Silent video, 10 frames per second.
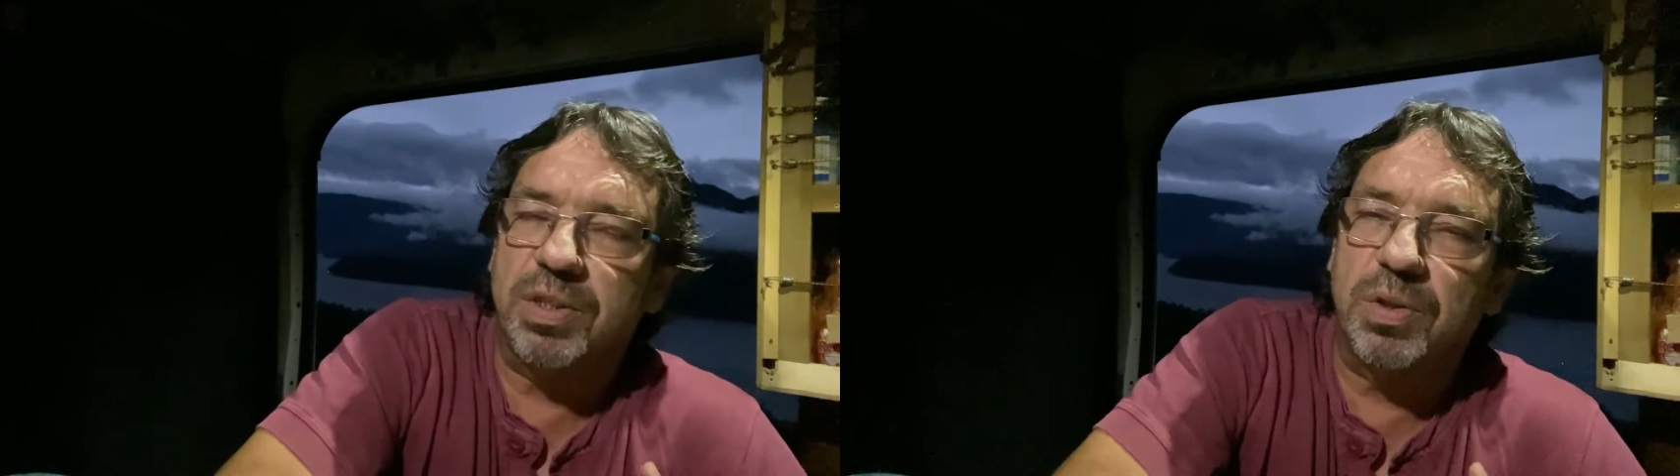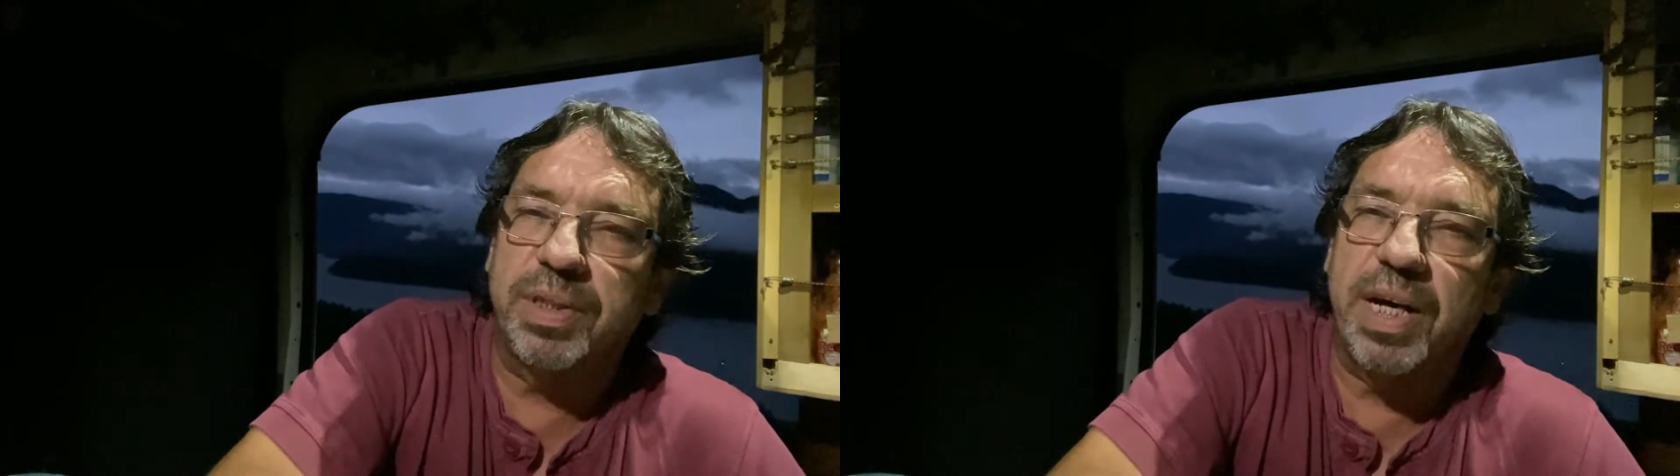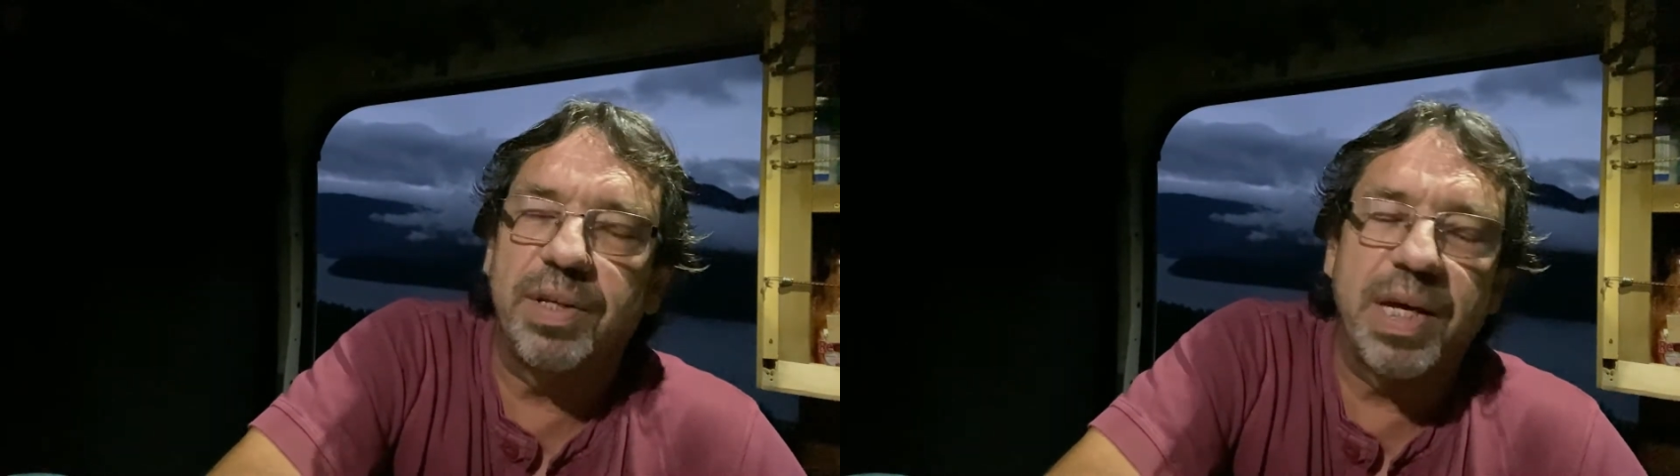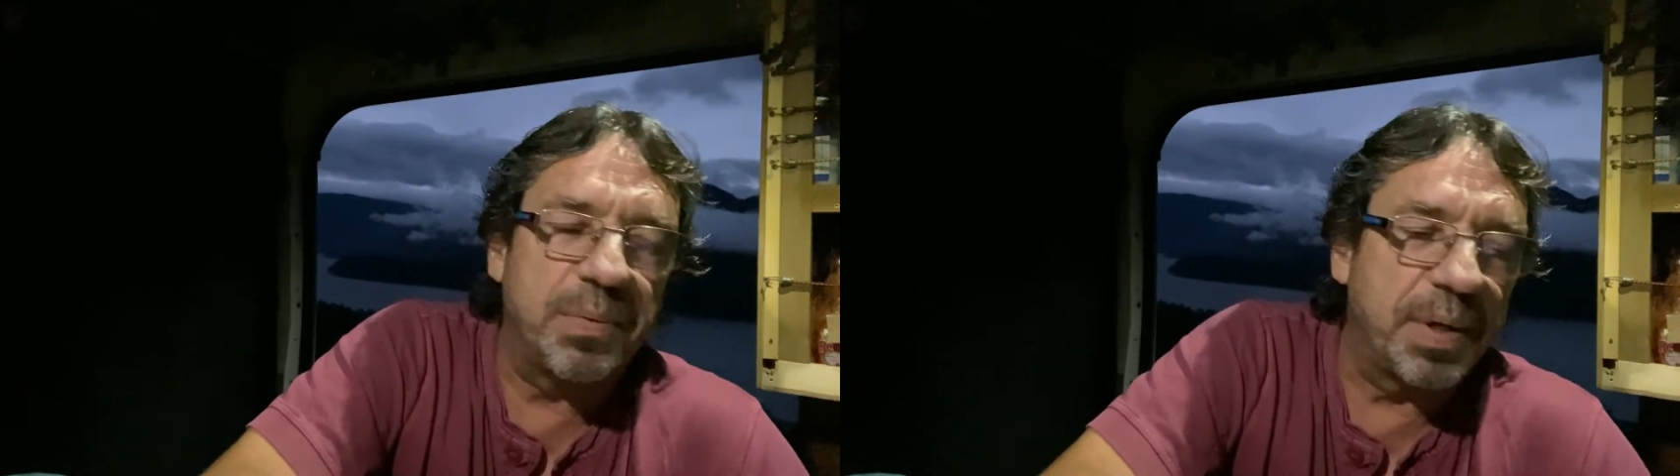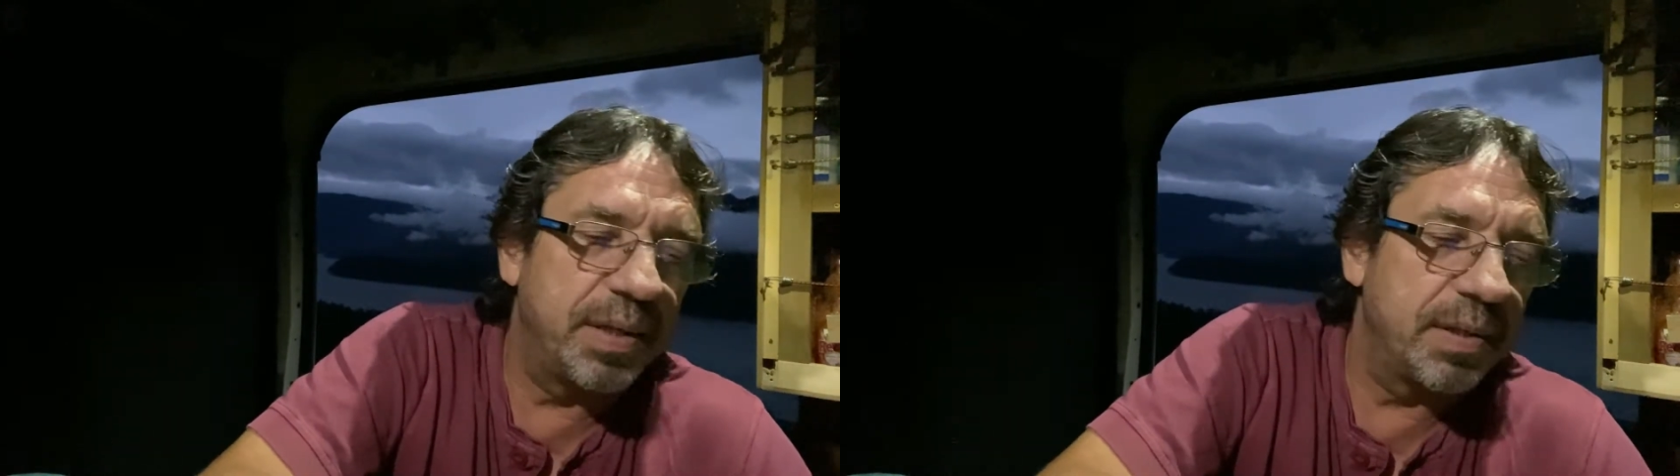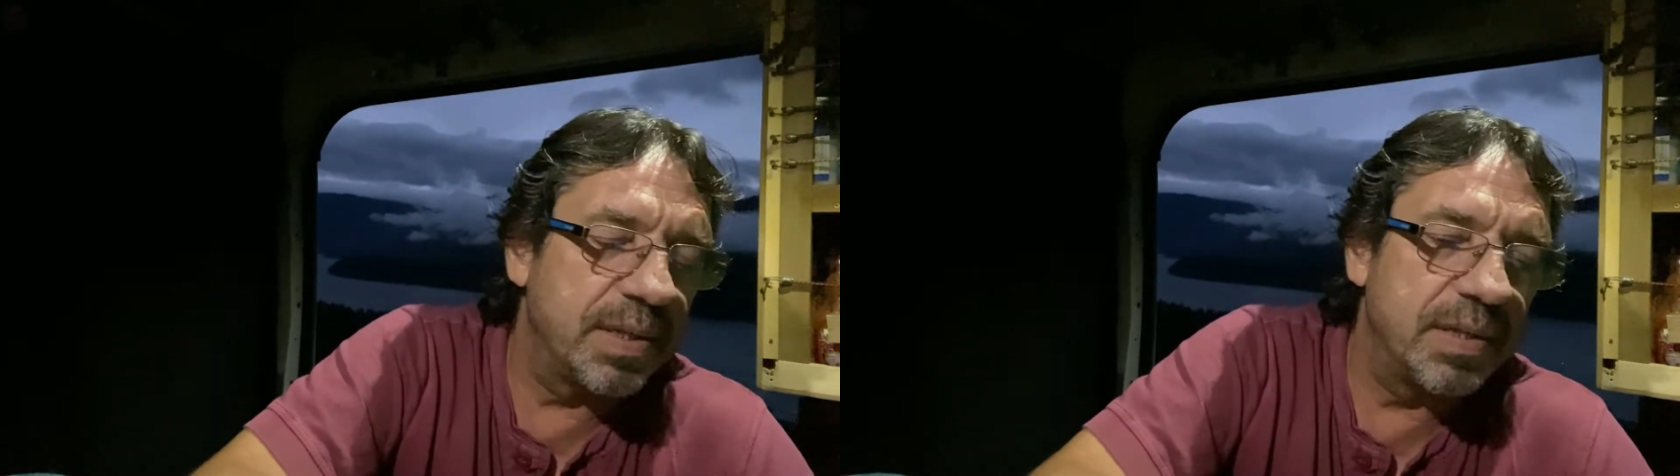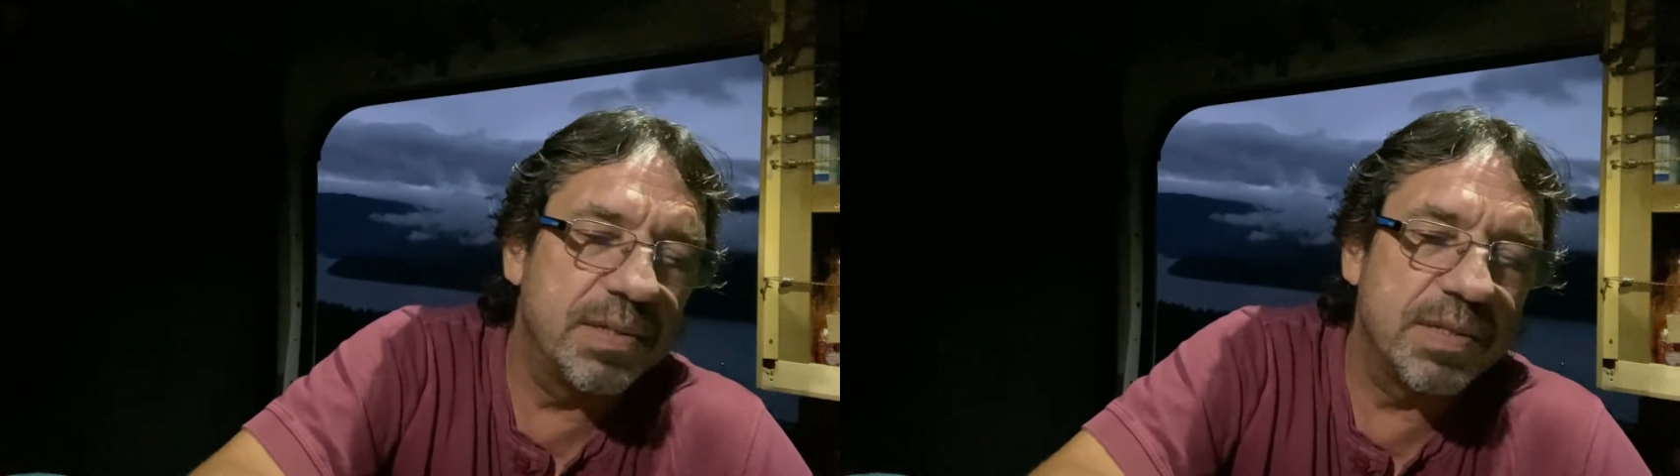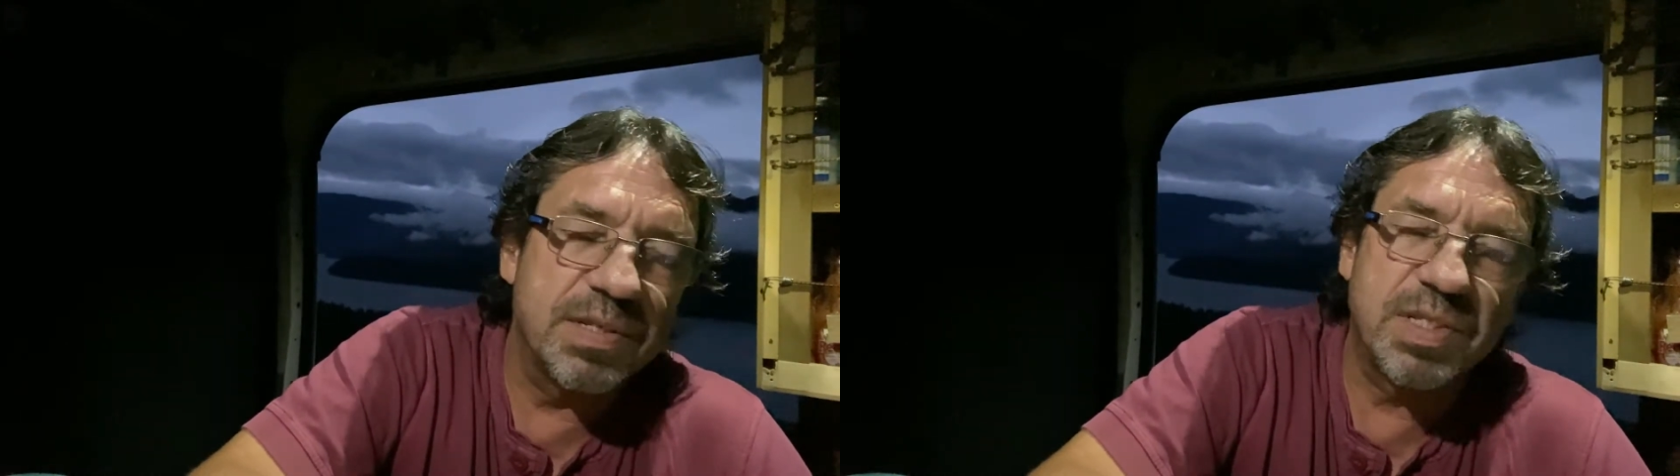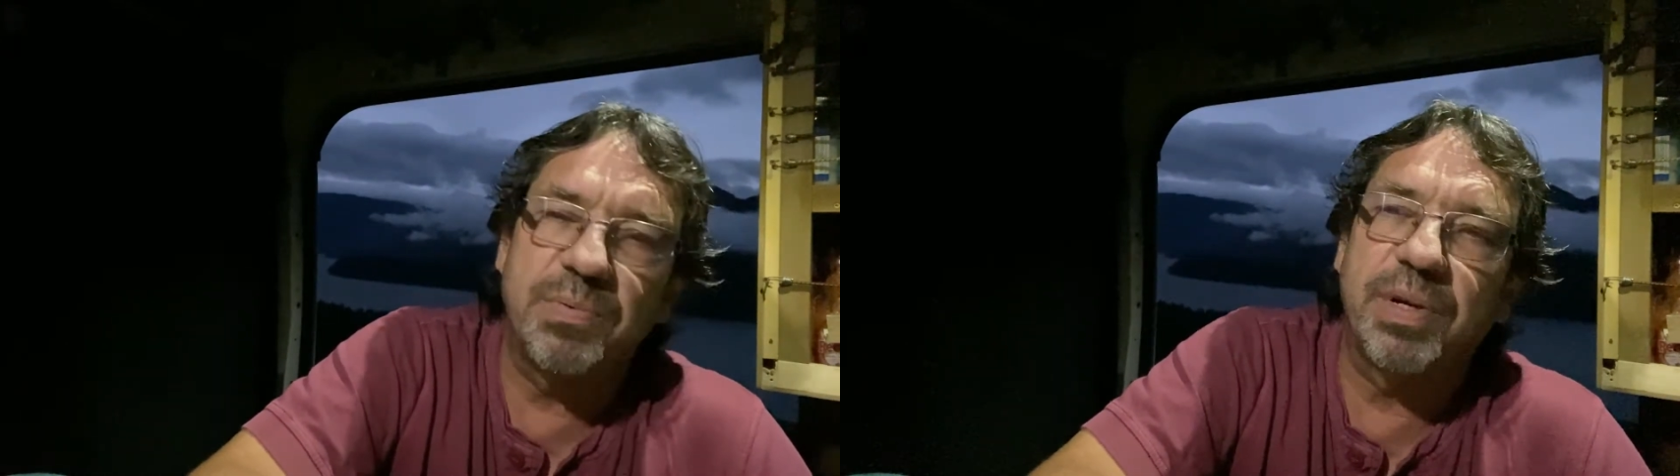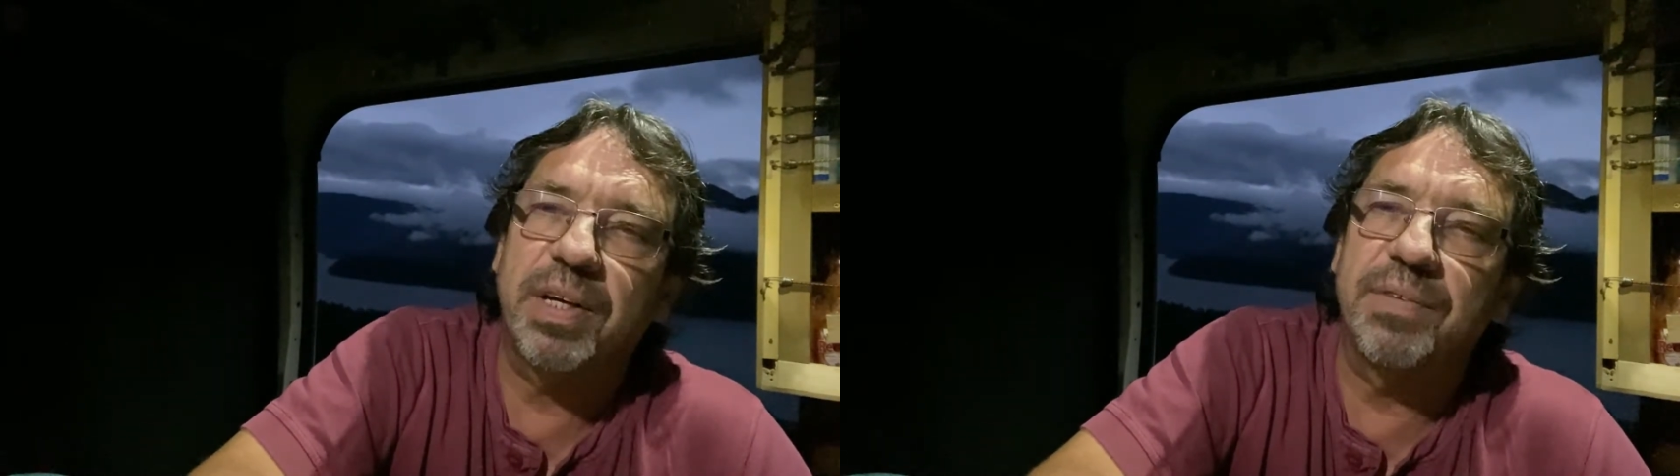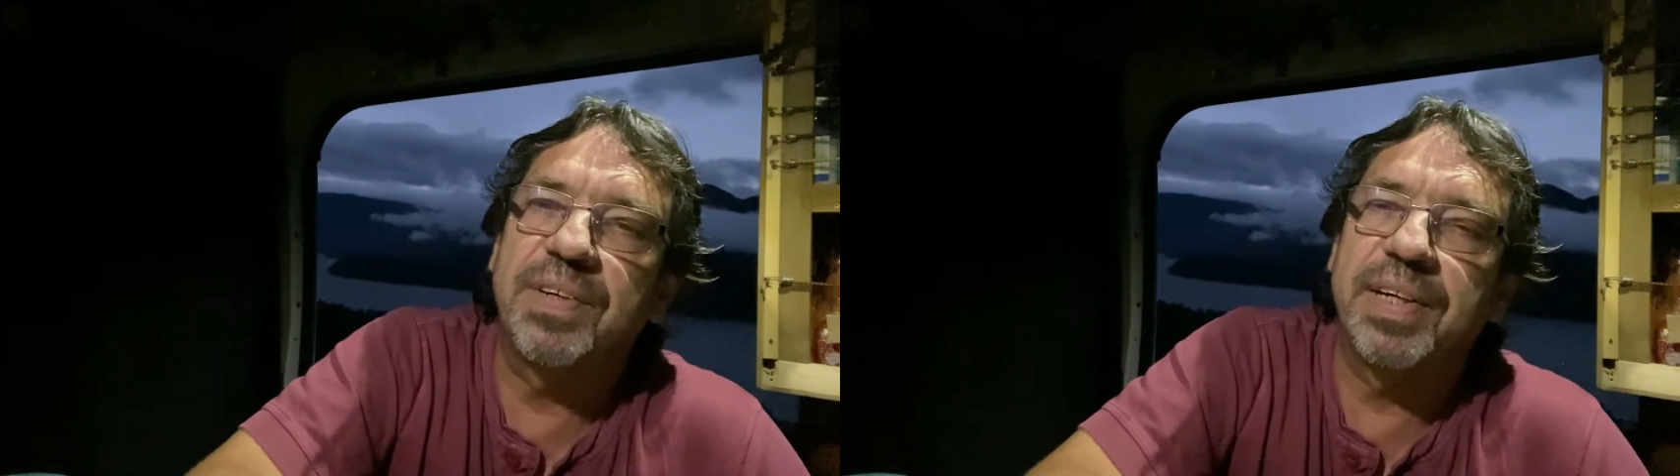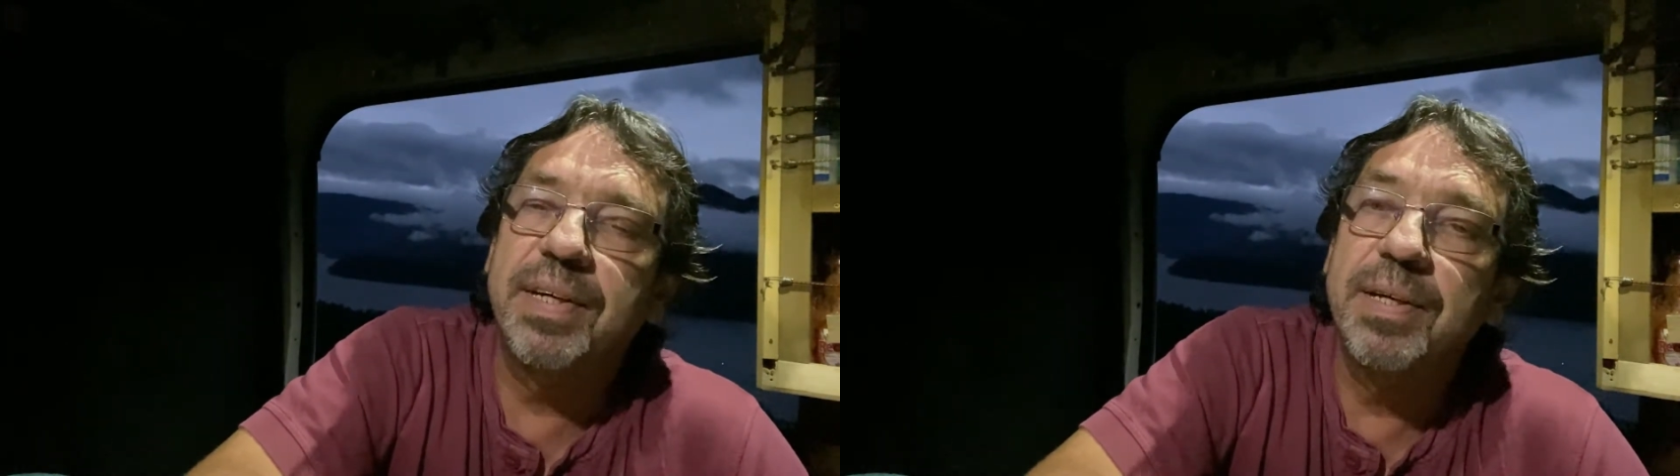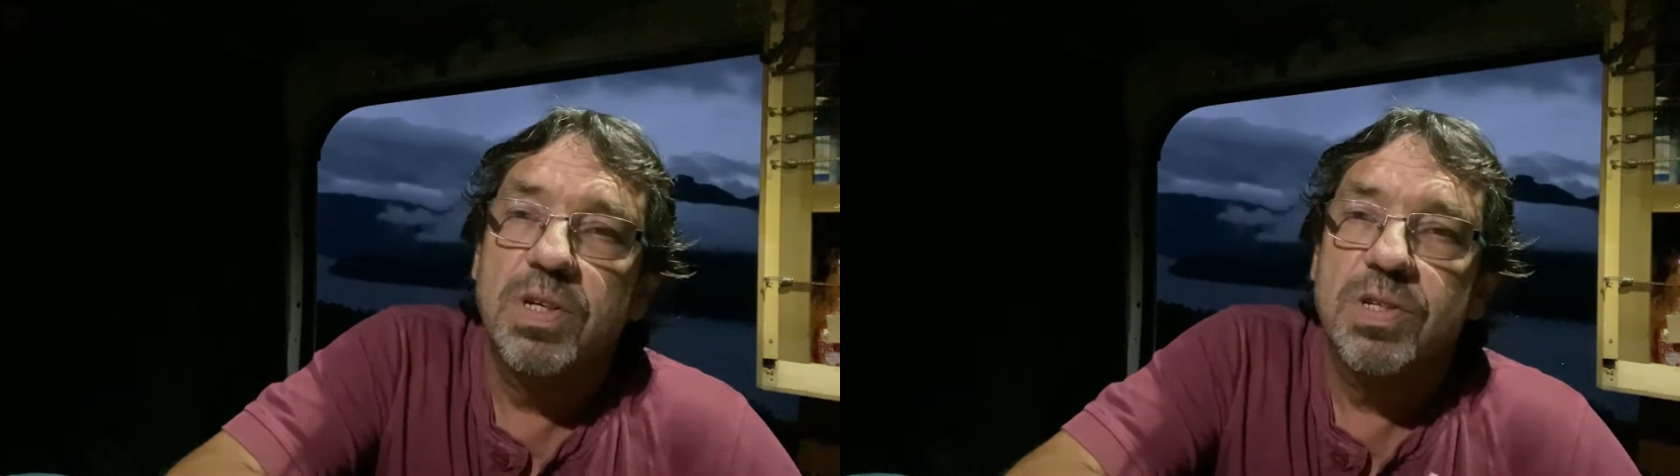I'll go down that way and see what I can find.